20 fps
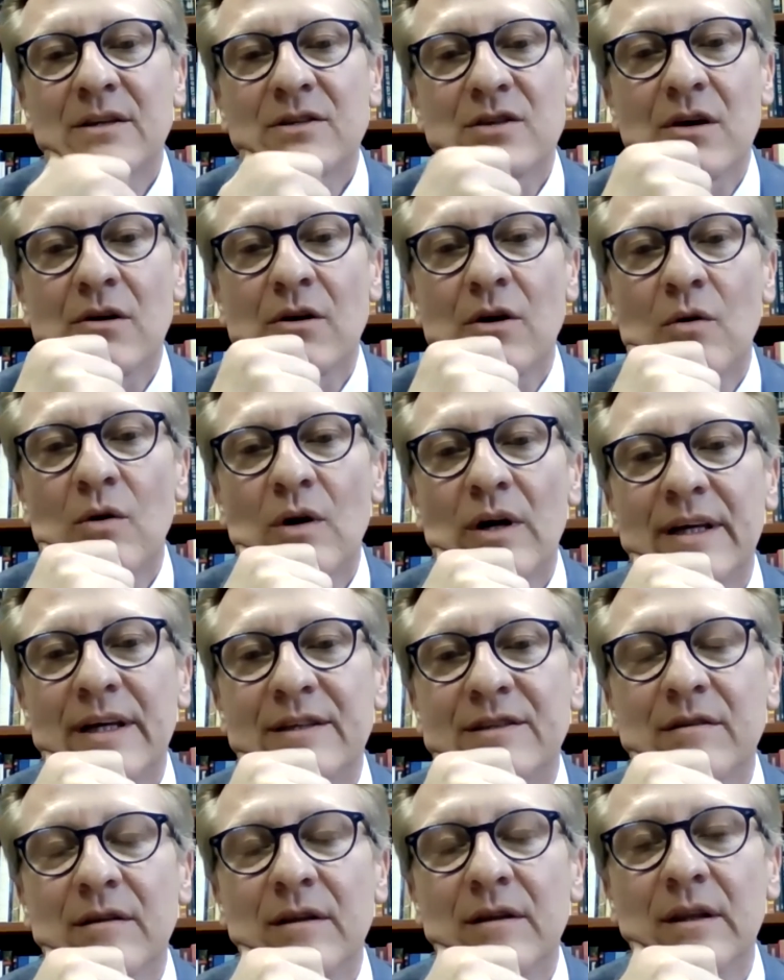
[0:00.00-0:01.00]
So
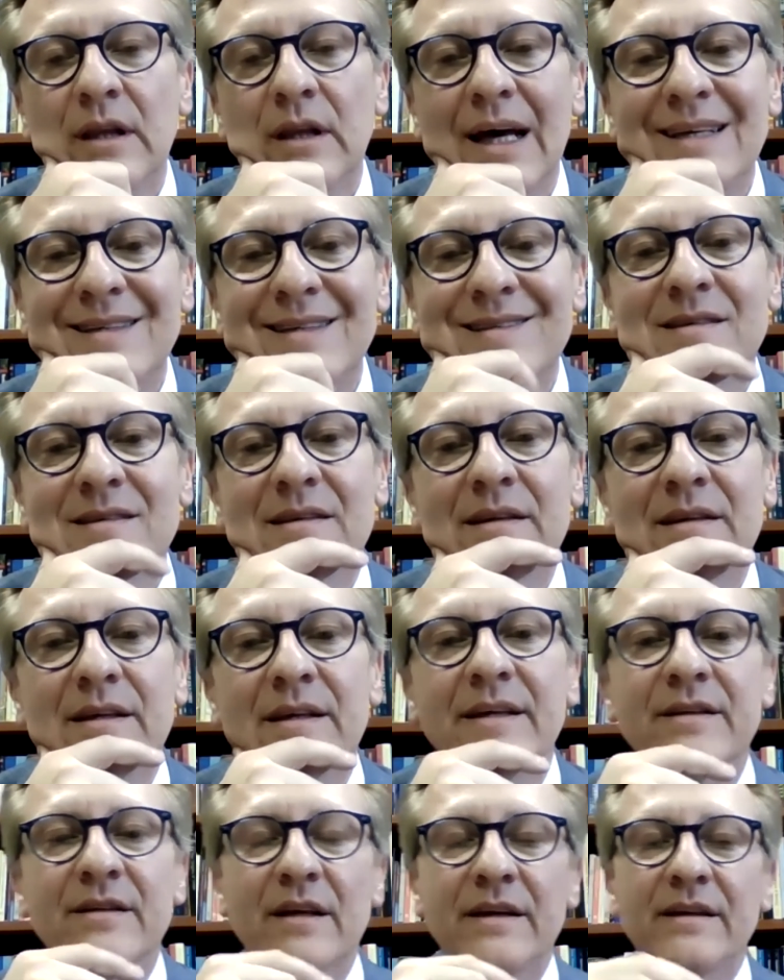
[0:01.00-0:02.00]
it's less
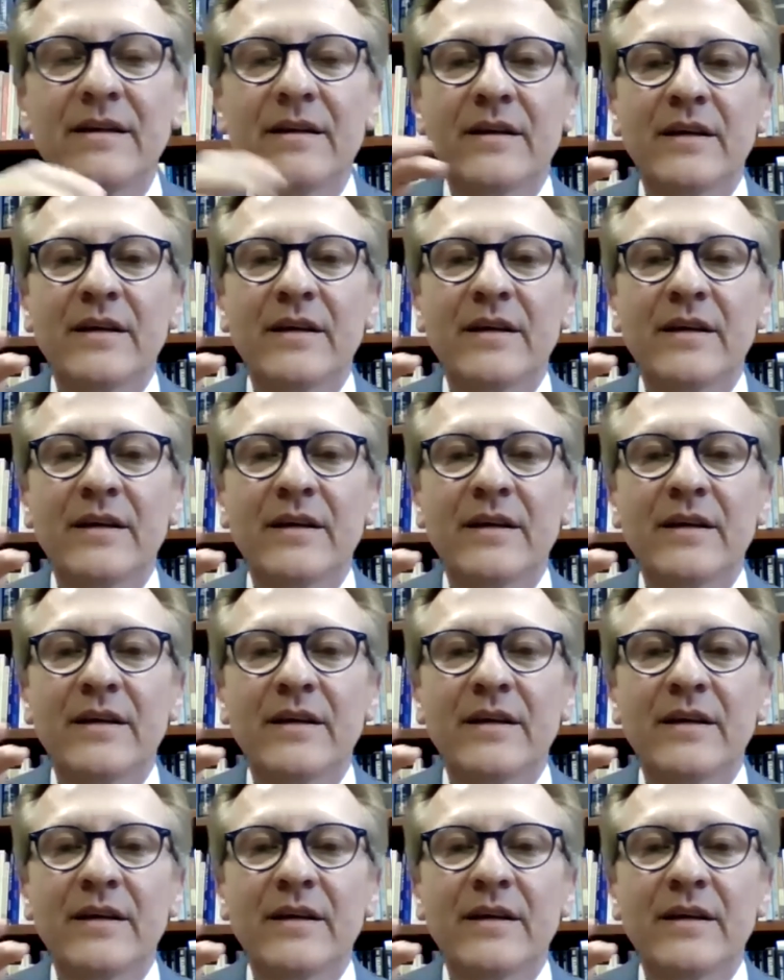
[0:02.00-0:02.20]
it,